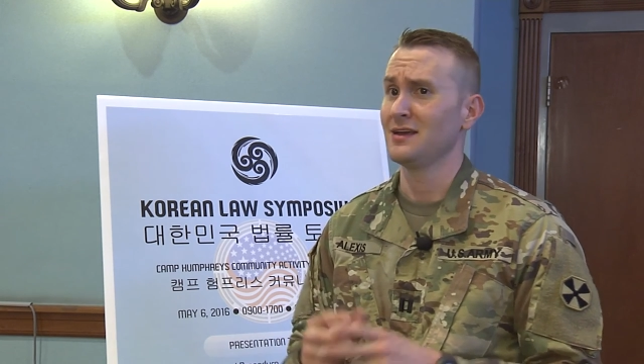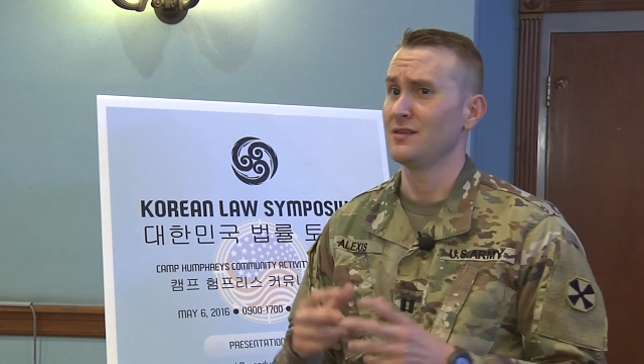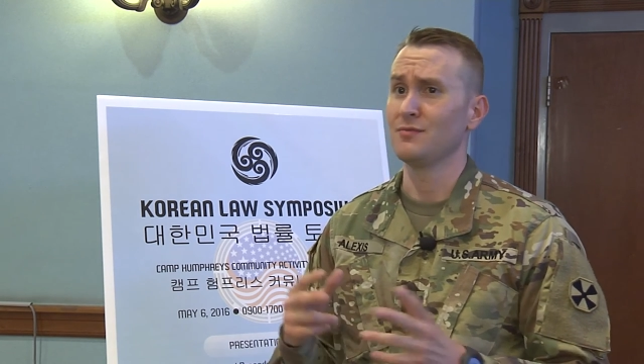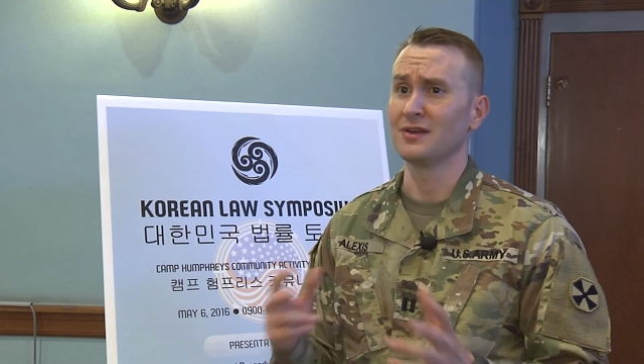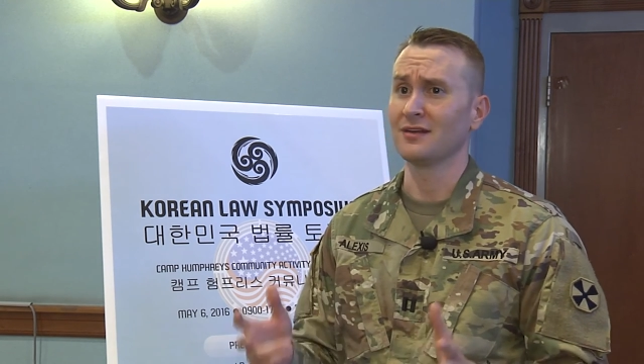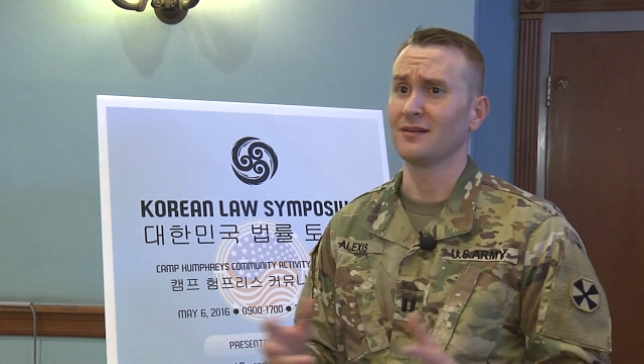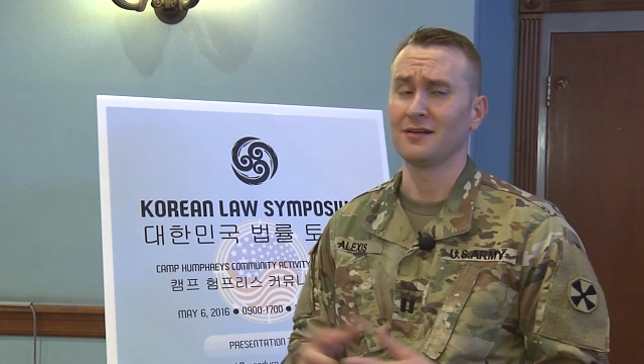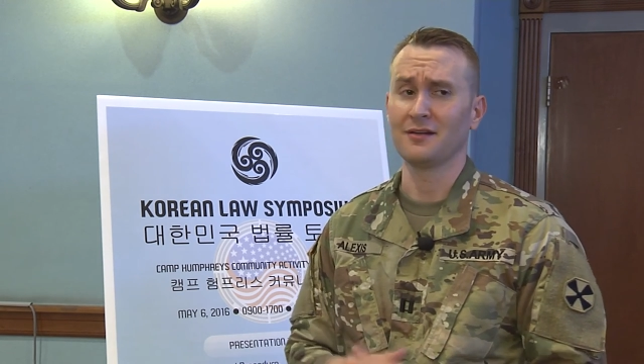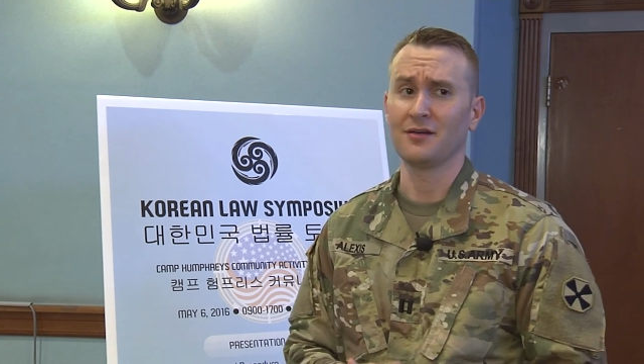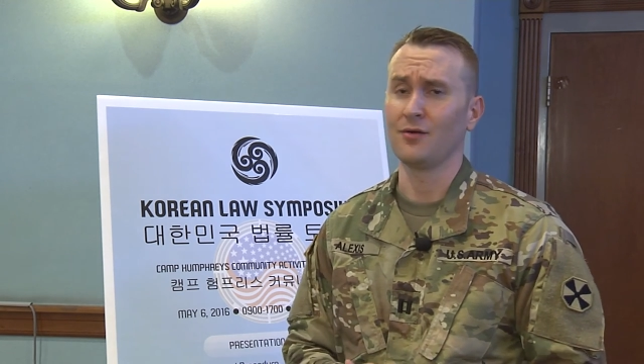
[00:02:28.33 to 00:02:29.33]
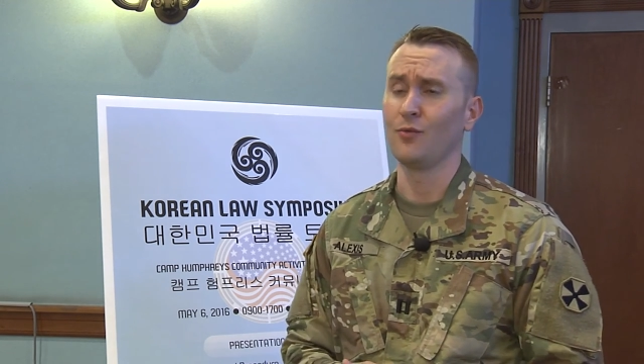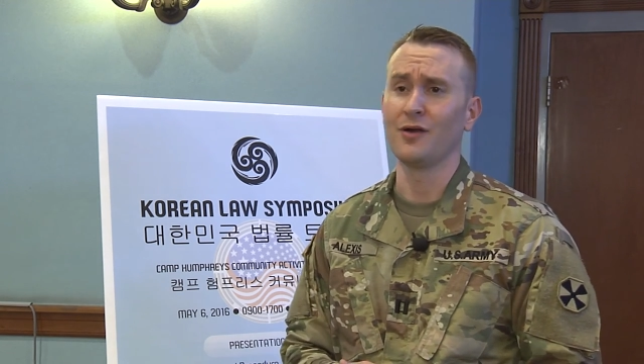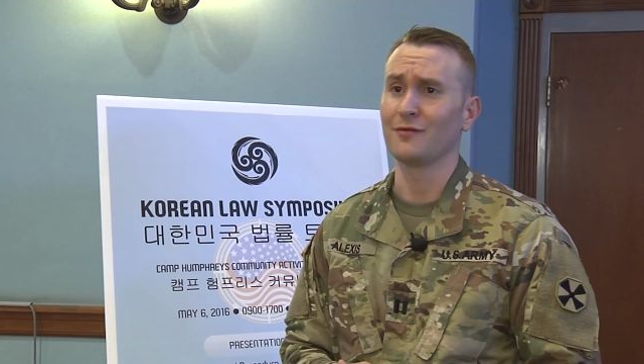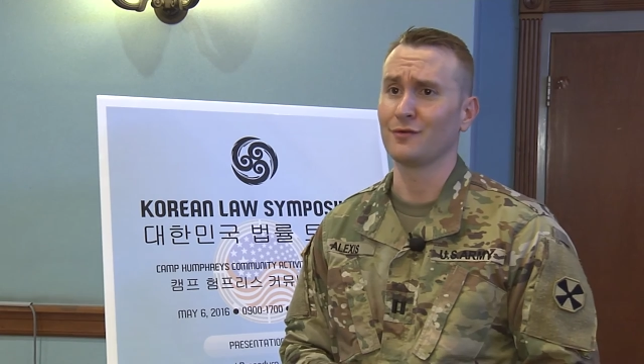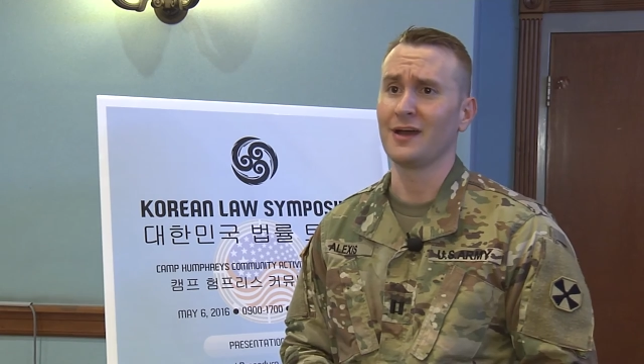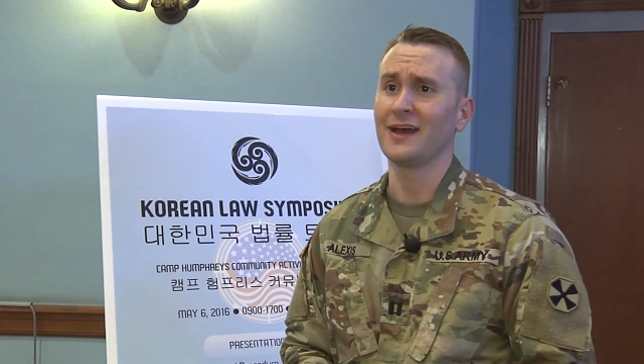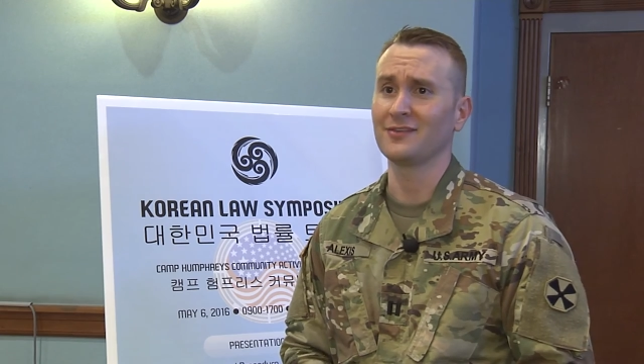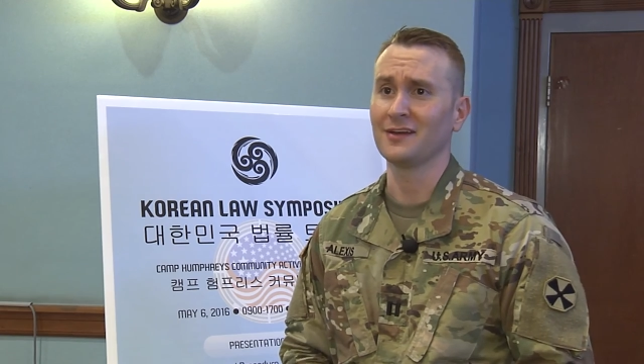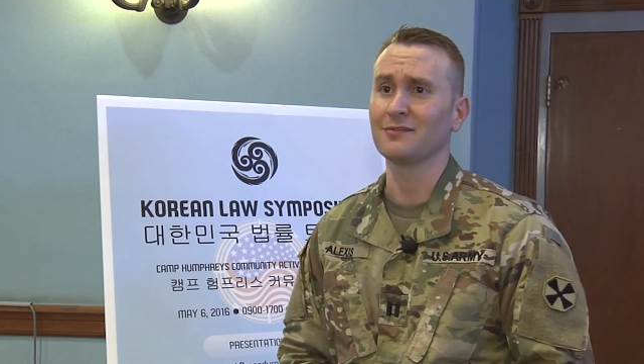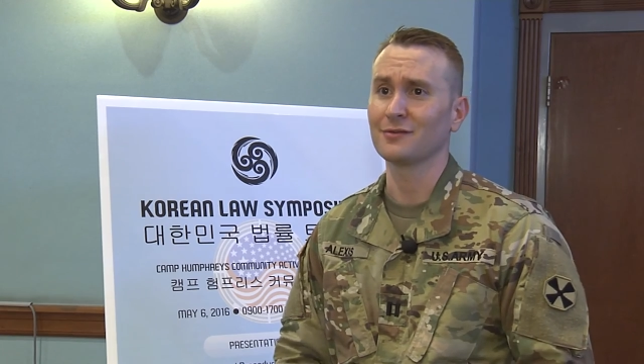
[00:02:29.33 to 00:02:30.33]
they've been a wonderful
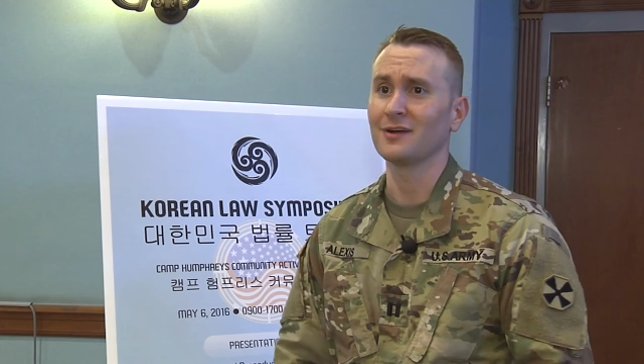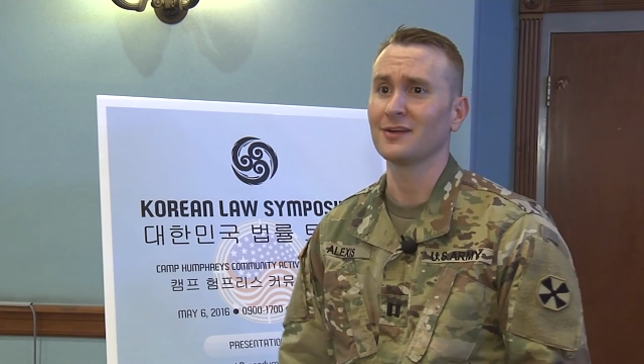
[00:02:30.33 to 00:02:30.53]
asset for